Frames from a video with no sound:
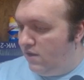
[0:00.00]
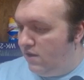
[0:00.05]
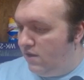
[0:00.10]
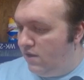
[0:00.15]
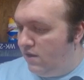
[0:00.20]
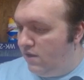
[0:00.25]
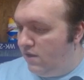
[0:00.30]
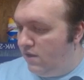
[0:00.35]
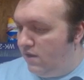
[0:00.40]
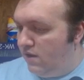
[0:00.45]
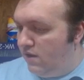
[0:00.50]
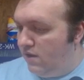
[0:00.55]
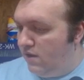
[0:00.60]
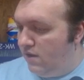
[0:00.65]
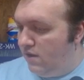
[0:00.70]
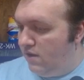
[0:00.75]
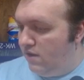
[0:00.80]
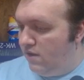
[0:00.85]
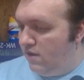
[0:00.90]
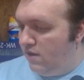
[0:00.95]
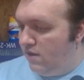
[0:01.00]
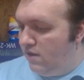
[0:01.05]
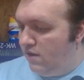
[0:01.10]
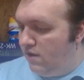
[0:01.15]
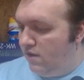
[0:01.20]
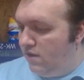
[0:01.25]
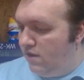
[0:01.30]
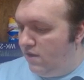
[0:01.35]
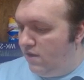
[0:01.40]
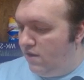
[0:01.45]
If
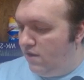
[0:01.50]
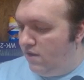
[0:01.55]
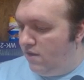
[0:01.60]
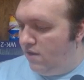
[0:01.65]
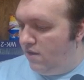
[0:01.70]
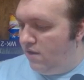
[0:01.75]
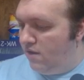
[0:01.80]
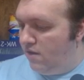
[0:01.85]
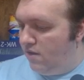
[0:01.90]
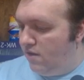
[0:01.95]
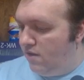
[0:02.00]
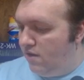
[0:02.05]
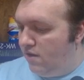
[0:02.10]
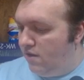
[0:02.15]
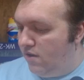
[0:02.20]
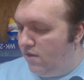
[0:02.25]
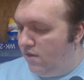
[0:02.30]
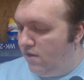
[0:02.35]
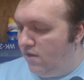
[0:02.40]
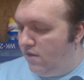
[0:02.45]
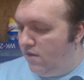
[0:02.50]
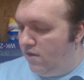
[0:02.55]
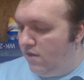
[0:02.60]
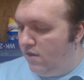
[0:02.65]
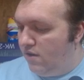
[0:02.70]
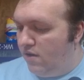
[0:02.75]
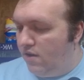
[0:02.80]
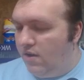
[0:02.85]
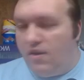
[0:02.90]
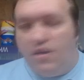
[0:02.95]
like they
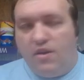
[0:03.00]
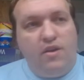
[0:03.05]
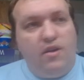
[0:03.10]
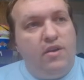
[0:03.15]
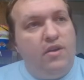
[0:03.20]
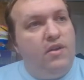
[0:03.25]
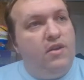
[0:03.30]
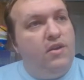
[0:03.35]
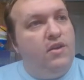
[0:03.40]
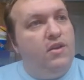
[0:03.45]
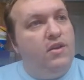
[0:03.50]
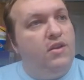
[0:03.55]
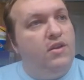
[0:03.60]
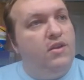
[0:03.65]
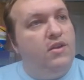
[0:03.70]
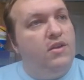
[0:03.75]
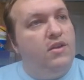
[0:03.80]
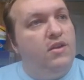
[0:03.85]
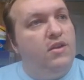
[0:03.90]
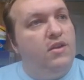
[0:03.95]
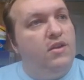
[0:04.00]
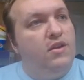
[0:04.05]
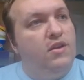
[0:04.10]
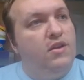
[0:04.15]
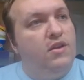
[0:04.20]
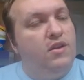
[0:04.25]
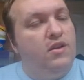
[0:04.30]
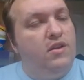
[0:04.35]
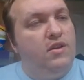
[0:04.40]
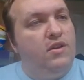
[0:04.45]
attack and hit twice,
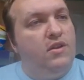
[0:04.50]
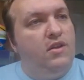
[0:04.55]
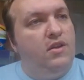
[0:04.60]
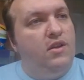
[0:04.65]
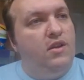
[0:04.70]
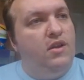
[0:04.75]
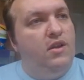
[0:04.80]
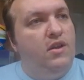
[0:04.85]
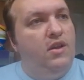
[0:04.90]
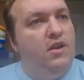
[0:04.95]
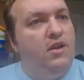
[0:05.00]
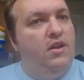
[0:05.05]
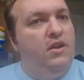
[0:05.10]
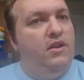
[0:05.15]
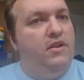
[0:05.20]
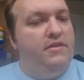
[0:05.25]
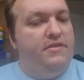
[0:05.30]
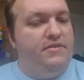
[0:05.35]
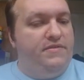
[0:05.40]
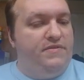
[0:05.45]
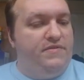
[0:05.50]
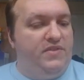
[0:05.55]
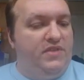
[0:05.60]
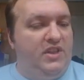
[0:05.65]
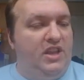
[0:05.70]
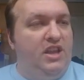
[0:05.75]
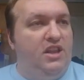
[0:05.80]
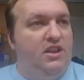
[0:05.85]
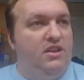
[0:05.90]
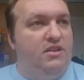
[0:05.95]

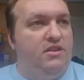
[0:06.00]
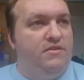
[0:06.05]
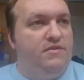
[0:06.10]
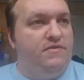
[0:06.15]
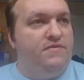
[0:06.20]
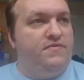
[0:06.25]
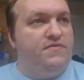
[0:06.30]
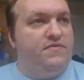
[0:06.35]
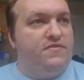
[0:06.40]
then